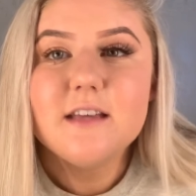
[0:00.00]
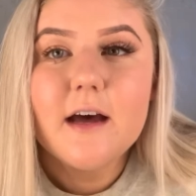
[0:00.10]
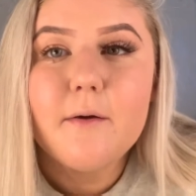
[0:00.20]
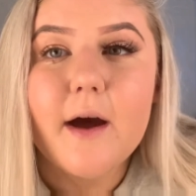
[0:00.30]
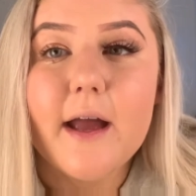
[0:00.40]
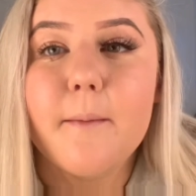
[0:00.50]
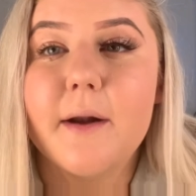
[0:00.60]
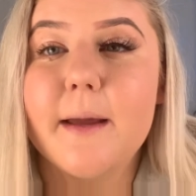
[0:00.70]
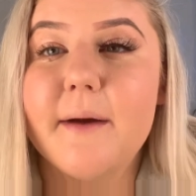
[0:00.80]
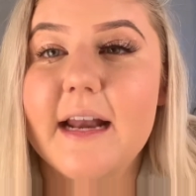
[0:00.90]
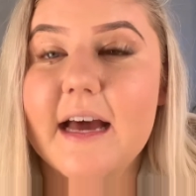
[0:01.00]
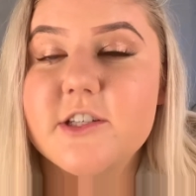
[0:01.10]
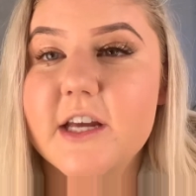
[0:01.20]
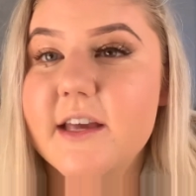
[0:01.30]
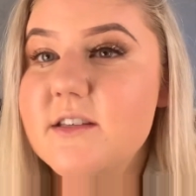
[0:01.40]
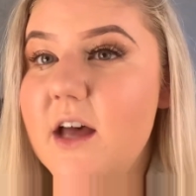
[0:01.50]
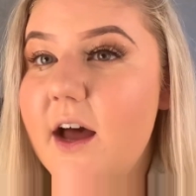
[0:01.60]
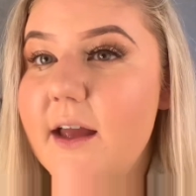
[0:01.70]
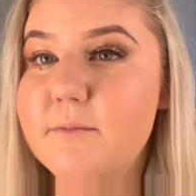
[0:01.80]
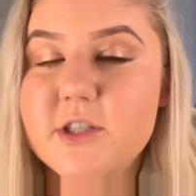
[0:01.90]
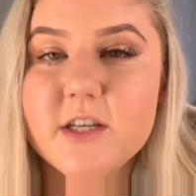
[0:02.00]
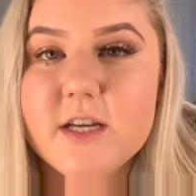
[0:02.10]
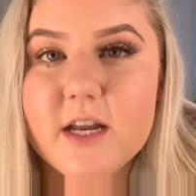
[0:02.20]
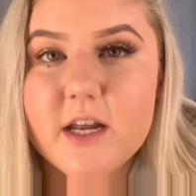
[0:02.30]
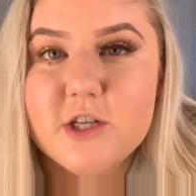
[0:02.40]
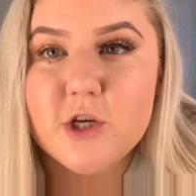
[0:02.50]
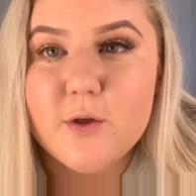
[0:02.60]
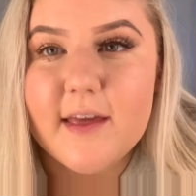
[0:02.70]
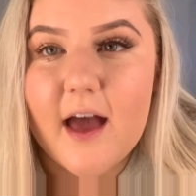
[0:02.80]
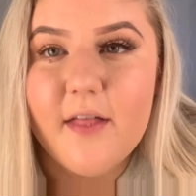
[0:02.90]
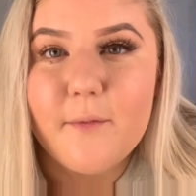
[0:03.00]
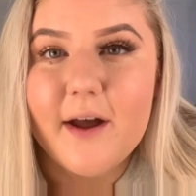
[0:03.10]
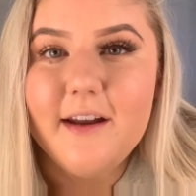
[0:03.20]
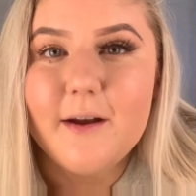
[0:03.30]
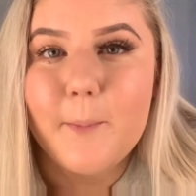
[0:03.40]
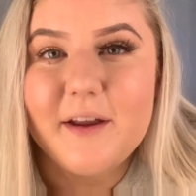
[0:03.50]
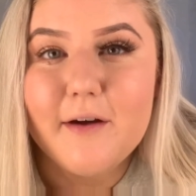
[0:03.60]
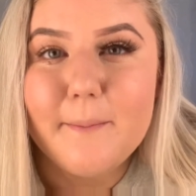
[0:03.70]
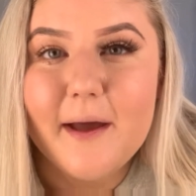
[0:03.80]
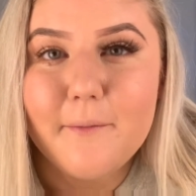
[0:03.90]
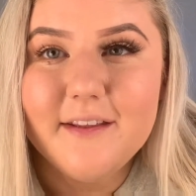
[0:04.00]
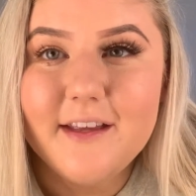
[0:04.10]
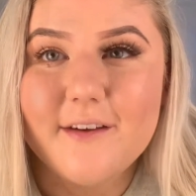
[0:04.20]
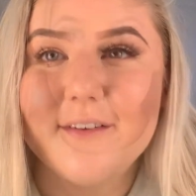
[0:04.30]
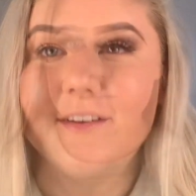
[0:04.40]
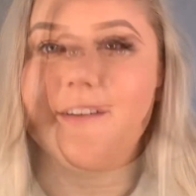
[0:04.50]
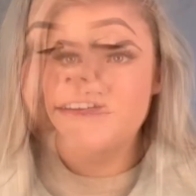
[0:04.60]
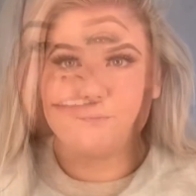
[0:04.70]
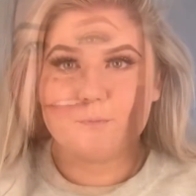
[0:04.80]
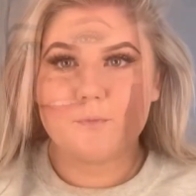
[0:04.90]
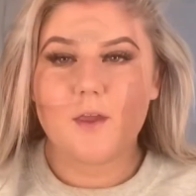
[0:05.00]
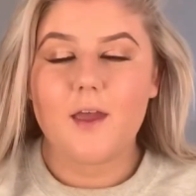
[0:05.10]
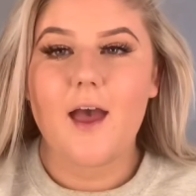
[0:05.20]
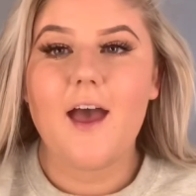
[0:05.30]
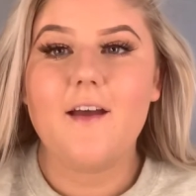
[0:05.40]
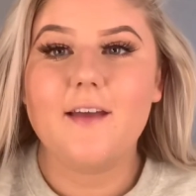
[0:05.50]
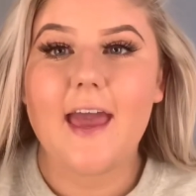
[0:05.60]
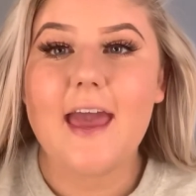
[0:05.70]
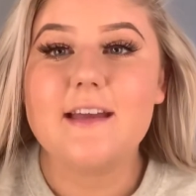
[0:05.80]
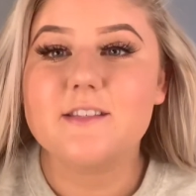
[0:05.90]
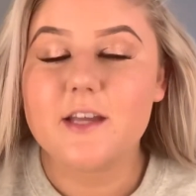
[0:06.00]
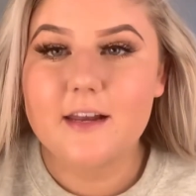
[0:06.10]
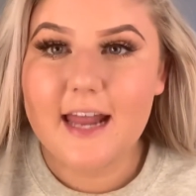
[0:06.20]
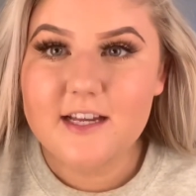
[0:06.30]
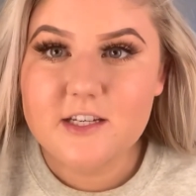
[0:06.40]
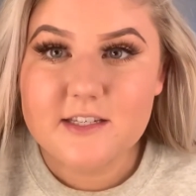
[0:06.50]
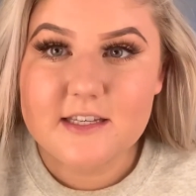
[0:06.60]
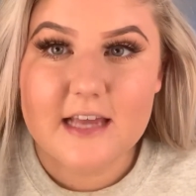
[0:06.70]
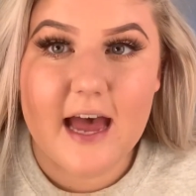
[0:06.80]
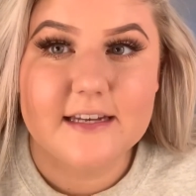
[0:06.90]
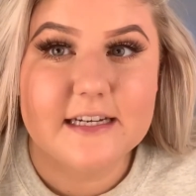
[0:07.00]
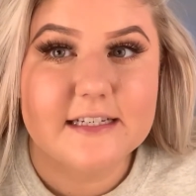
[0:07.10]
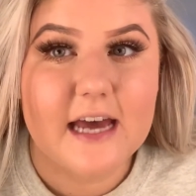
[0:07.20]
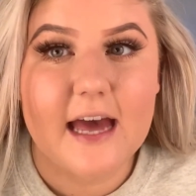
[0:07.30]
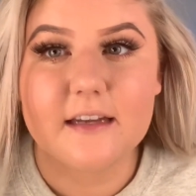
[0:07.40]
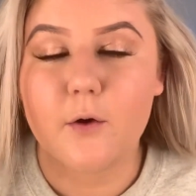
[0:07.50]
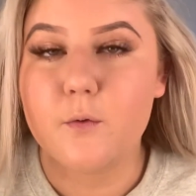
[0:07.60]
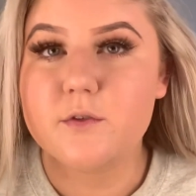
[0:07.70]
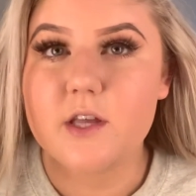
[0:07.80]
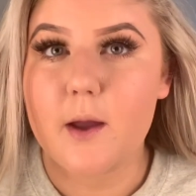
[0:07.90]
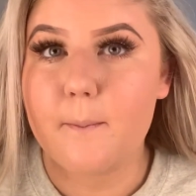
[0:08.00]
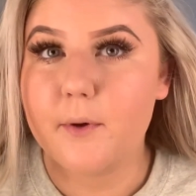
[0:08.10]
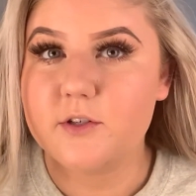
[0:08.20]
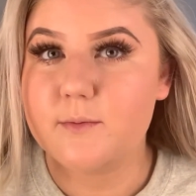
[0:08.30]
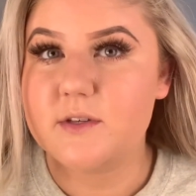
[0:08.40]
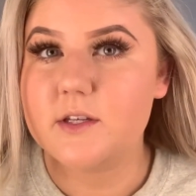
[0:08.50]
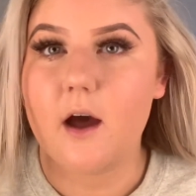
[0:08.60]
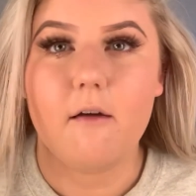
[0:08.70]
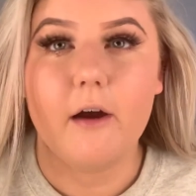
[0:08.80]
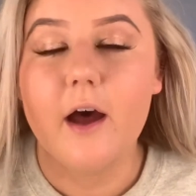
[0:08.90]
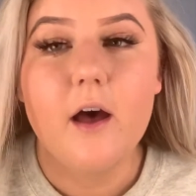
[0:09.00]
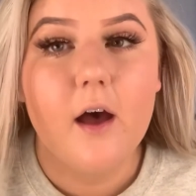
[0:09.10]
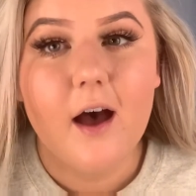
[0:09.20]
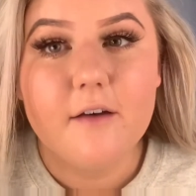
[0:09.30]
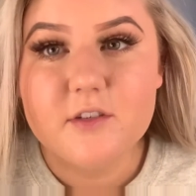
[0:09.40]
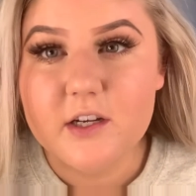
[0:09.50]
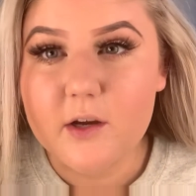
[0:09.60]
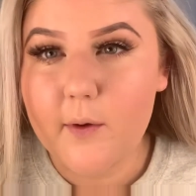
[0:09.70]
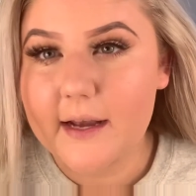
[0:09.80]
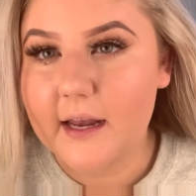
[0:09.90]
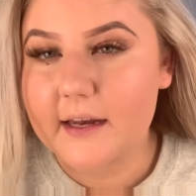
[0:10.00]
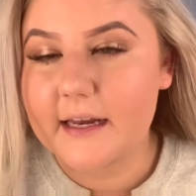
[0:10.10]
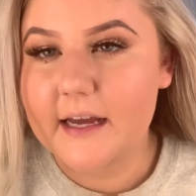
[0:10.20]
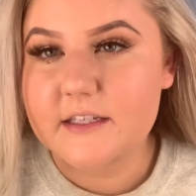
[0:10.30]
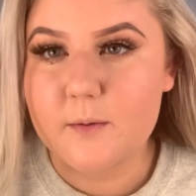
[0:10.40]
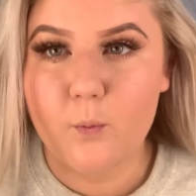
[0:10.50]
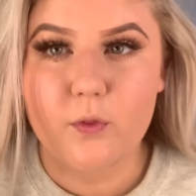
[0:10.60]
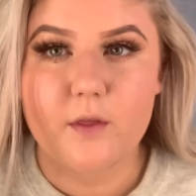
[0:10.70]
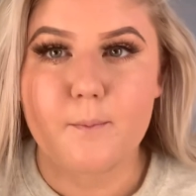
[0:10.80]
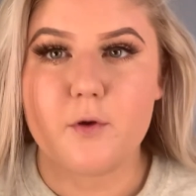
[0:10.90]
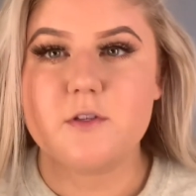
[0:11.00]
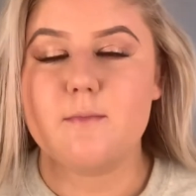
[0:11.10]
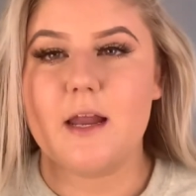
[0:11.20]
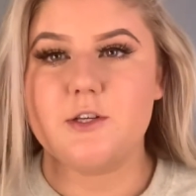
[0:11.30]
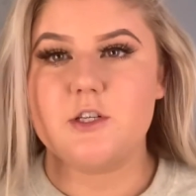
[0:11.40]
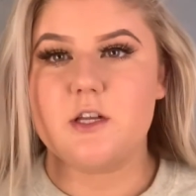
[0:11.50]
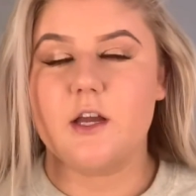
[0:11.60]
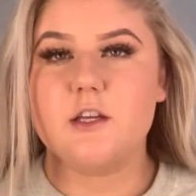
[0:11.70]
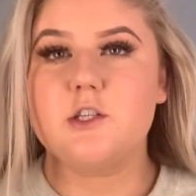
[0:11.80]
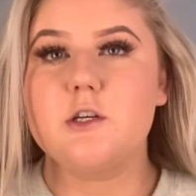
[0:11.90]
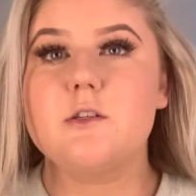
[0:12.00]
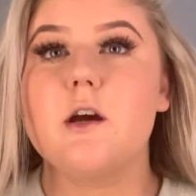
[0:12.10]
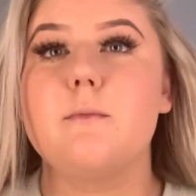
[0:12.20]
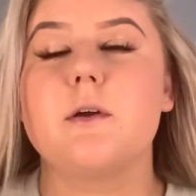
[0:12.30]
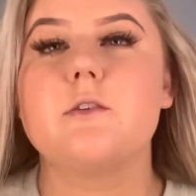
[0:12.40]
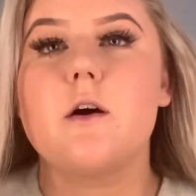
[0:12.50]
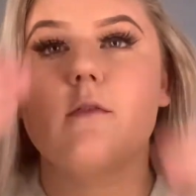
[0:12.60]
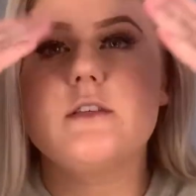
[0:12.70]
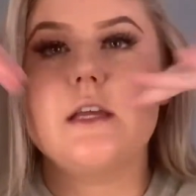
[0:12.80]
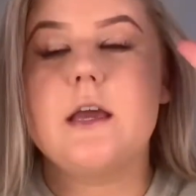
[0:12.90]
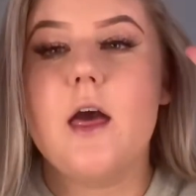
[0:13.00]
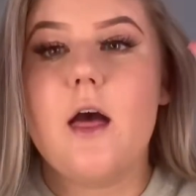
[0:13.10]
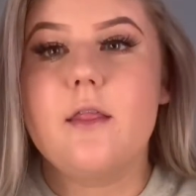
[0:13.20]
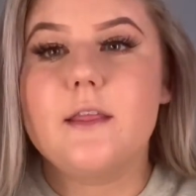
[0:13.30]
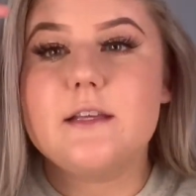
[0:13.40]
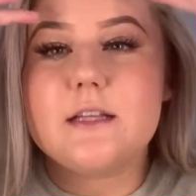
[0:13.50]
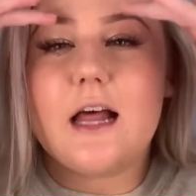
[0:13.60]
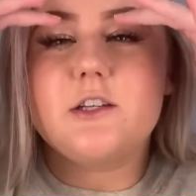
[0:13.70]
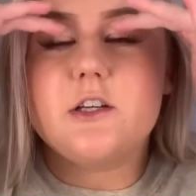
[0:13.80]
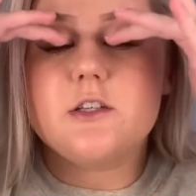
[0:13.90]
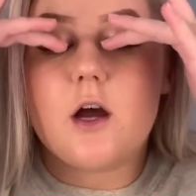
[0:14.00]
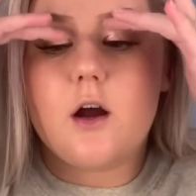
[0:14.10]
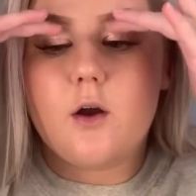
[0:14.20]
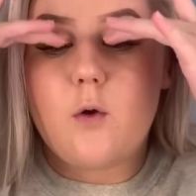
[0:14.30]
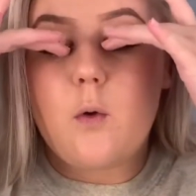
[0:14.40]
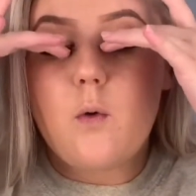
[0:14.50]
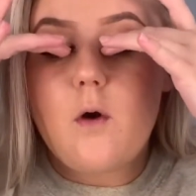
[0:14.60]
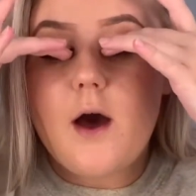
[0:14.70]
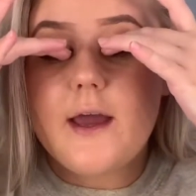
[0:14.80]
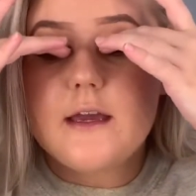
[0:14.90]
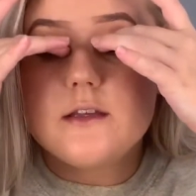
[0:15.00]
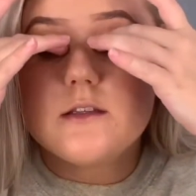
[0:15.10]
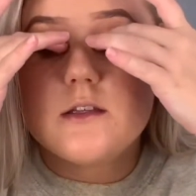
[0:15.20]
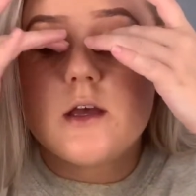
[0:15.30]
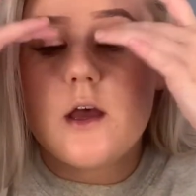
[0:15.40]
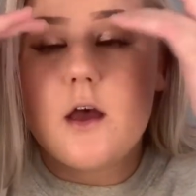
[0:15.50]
how I apply my lashes. I am just going to do the other one and I'll be right back with you. Okay, so lashes is added and also bottom mascara. I've done it quite lightly. I didn't want the bottom lashes looking too dark because obviously these lashes are quite